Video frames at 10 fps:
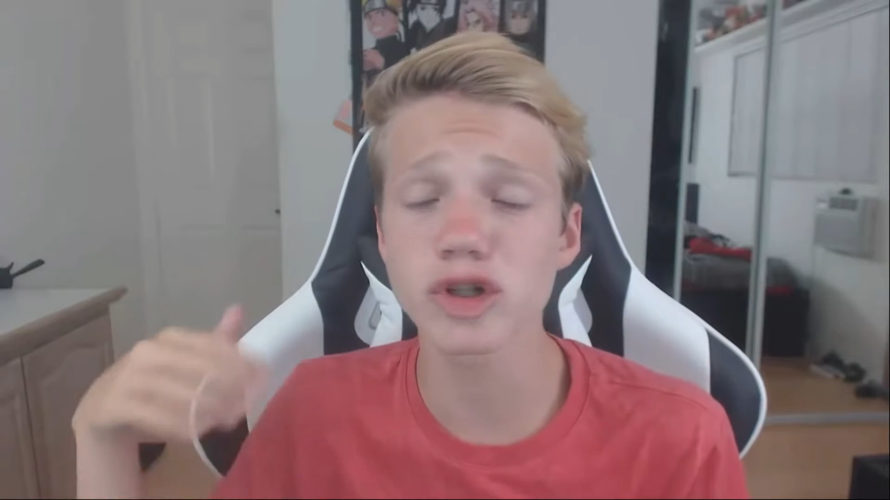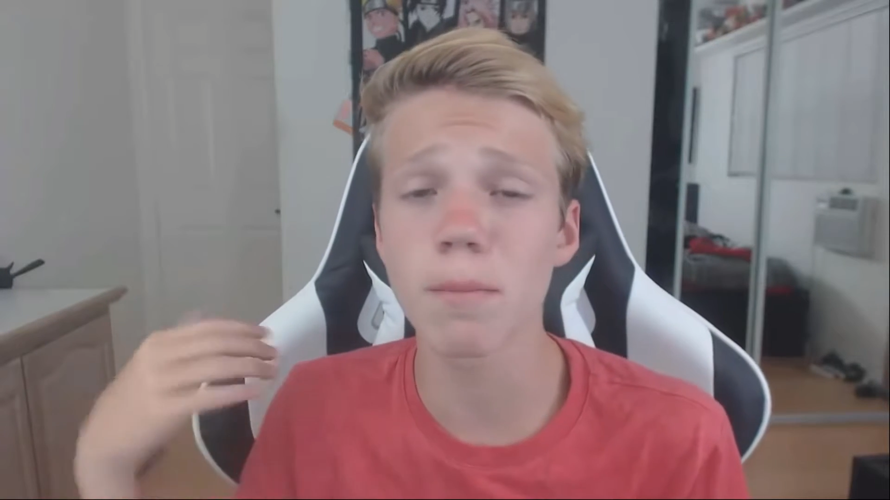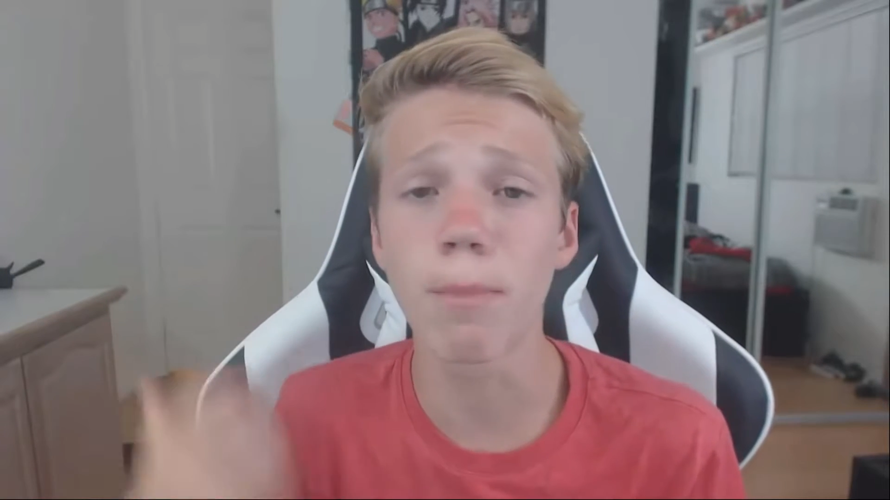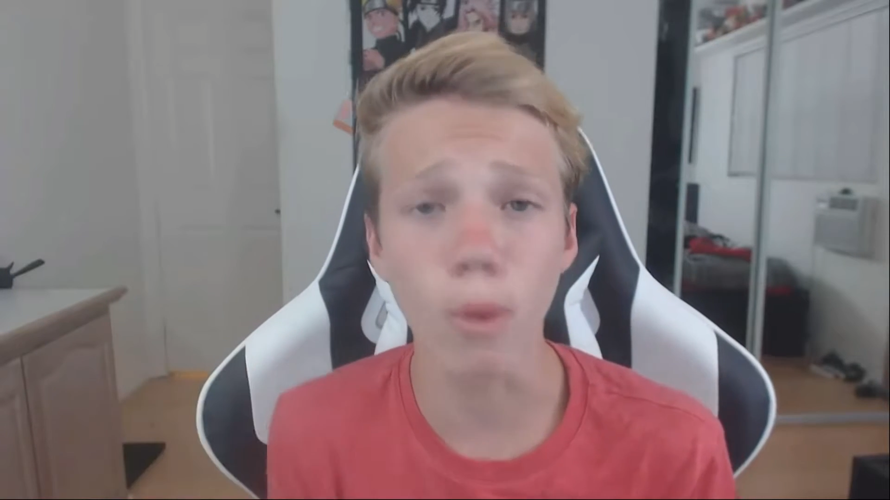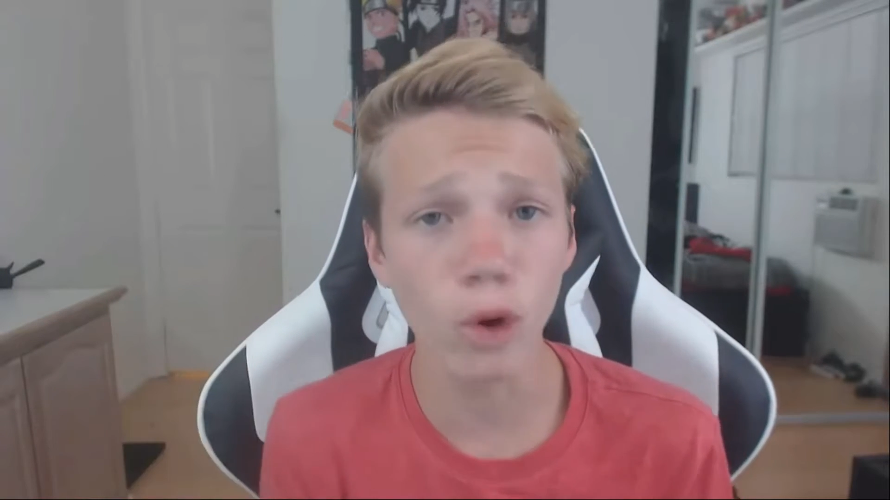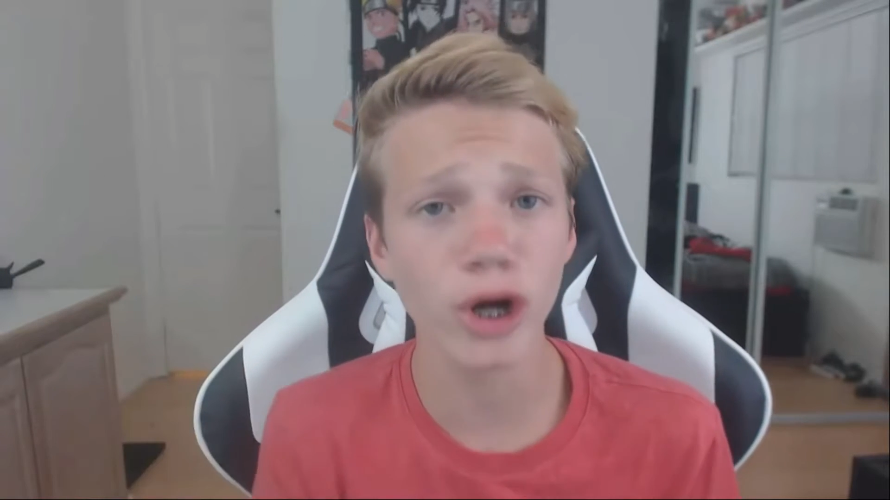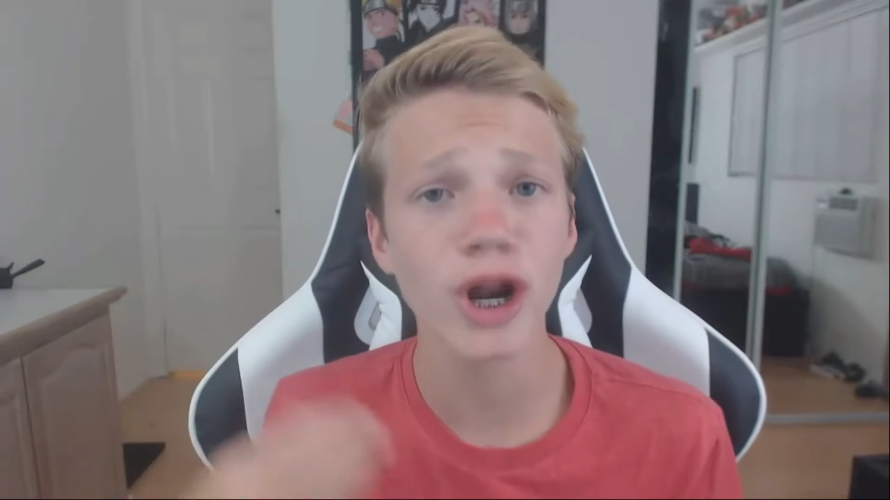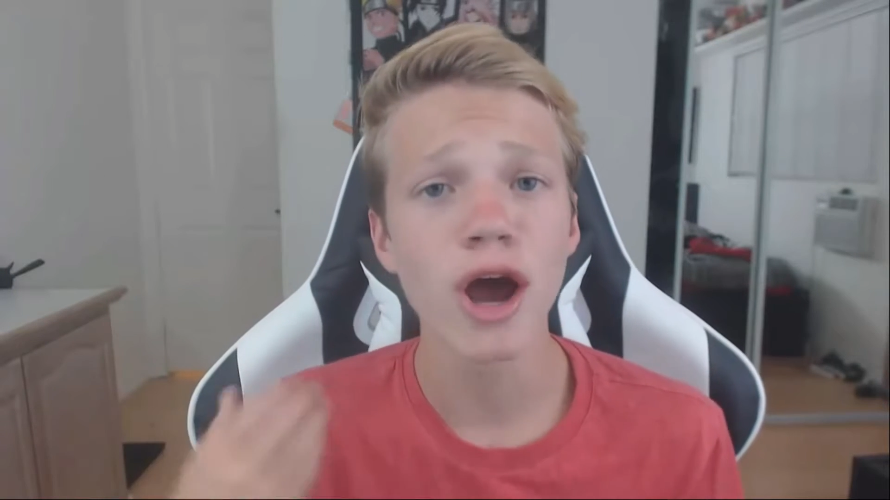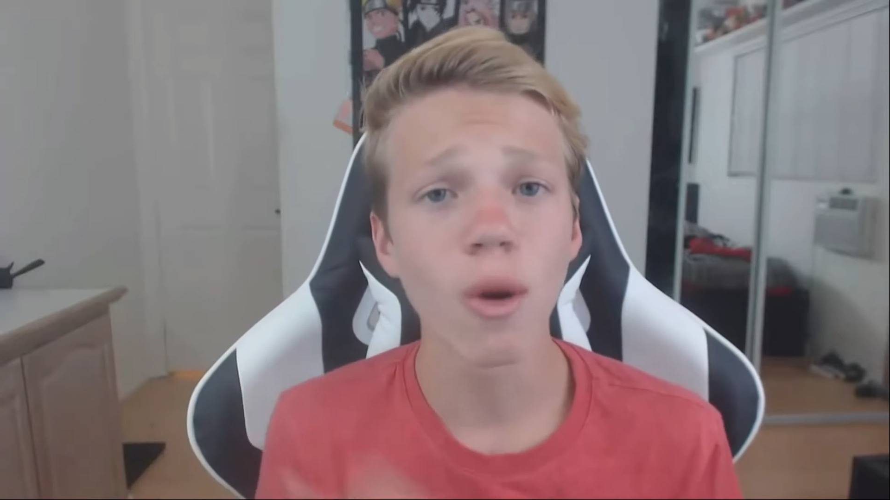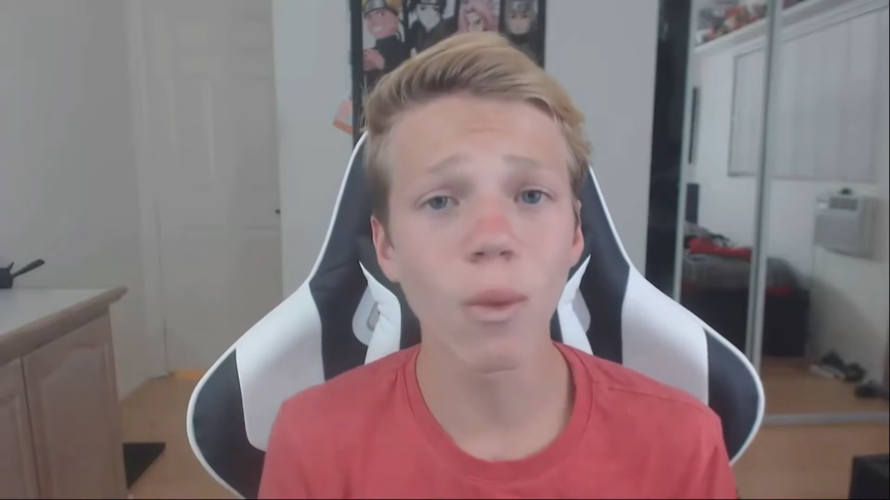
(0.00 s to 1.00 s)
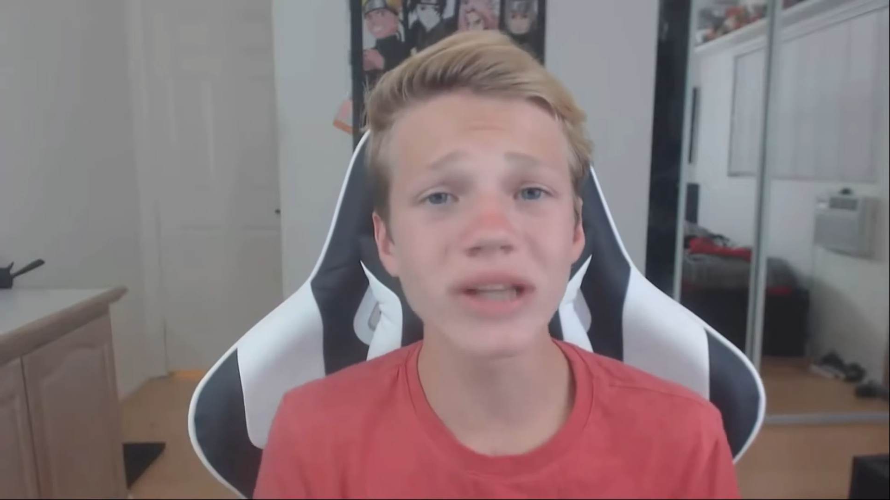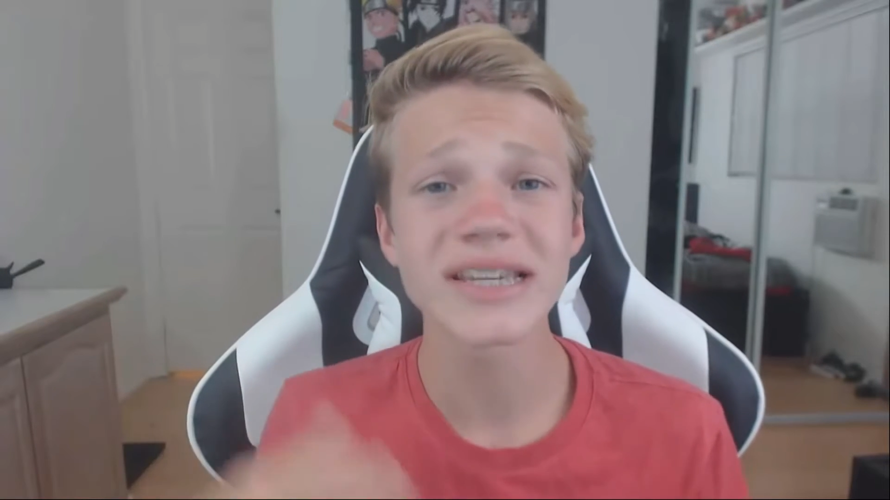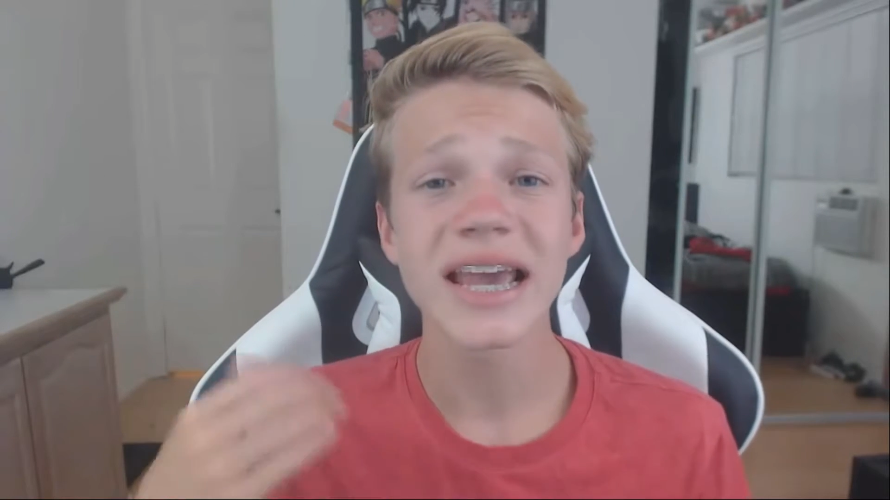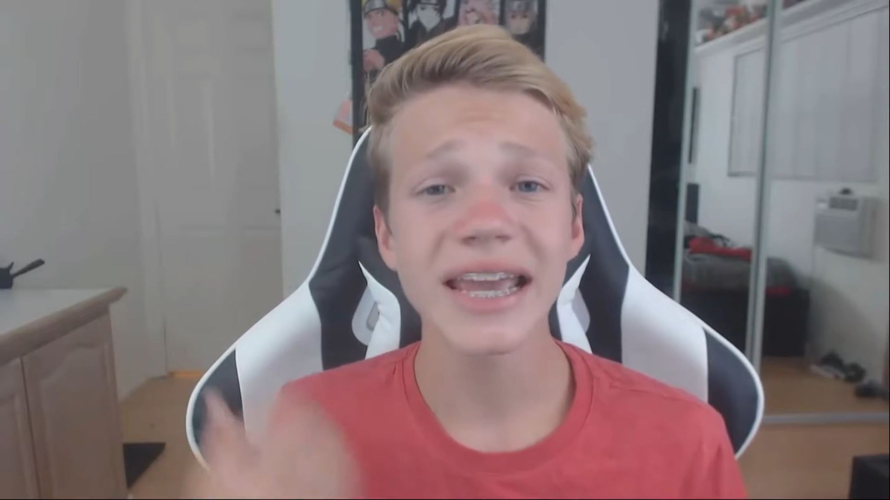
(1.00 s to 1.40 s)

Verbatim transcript: important ones,